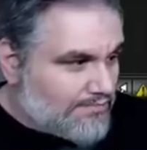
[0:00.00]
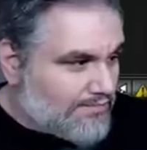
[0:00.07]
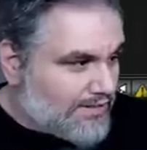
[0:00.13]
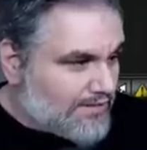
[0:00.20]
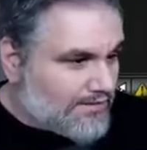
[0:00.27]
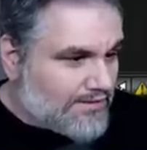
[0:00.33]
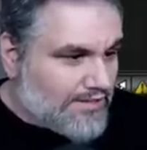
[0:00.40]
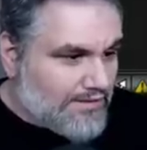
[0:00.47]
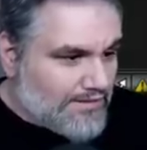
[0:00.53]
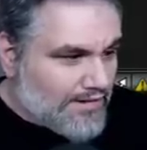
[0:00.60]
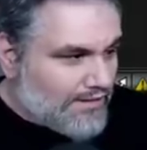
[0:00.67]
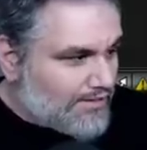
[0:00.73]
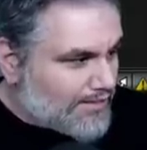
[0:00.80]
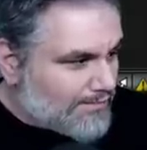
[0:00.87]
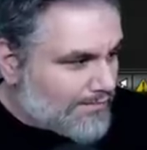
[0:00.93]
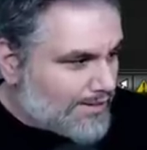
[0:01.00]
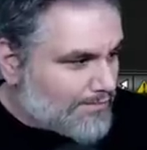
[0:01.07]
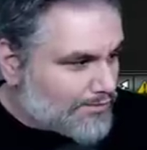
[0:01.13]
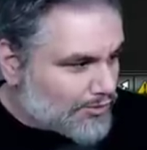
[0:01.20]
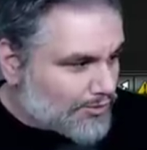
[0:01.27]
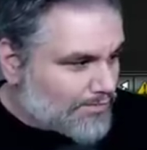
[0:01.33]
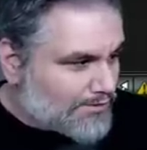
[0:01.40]
Michael, can you not look at my
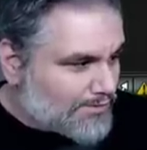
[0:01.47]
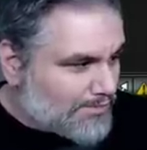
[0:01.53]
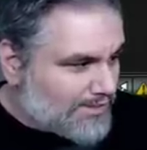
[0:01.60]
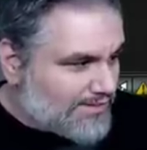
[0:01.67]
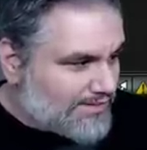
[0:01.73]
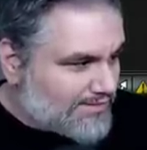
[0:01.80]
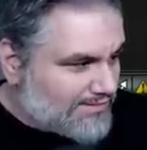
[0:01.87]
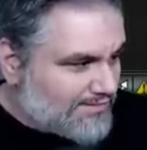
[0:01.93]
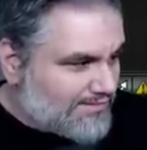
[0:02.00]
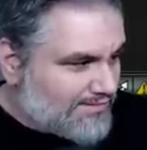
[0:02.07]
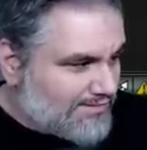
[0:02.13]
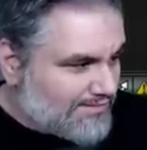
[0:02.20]
Bazorpals, please?